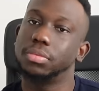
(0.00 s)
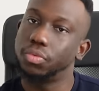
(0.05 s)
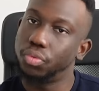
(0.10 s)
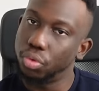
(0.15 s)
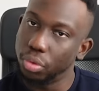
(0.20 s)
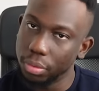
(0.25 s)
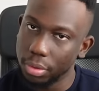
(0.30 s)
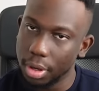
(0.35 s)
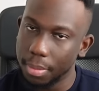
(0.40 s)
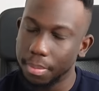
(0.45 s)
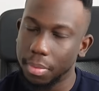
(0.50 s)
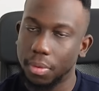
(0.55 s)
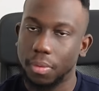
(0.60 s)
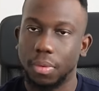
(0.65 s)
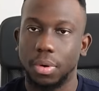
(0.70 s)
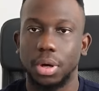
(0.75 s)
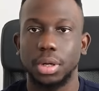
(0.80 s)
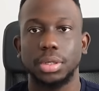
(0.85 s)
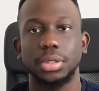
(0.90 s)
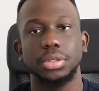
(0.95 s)
Rule number
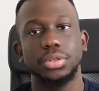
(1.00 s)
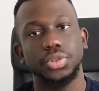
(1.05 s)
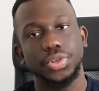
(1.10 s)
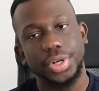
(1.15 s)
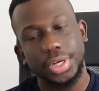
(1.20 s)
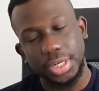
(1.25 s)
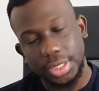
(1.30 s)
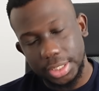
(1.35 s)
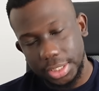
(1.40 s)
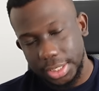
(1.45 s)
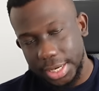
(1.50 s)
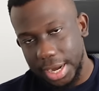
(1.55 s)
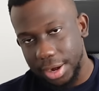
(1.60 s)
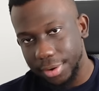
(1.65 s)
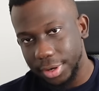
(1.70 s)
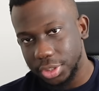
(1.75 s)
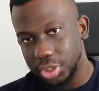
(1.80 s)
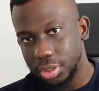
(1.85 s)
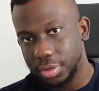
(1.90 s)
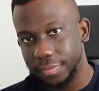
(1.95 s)
one, trade trade in the
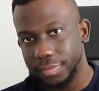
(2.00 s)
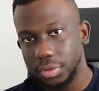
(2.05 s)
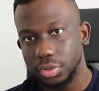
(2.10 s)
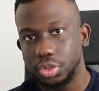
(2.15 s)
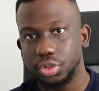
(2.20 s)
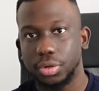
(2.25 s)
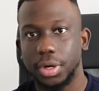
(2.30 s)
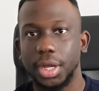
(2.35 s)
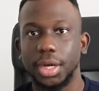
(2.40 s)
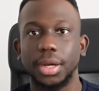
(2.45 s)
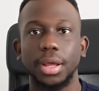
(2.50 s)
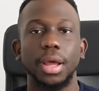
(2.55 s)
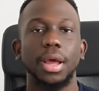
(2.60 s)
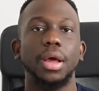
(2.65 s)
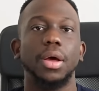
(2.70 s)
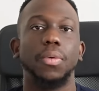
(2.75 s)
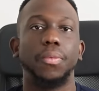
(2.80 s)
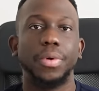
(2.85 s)
direction of the trend.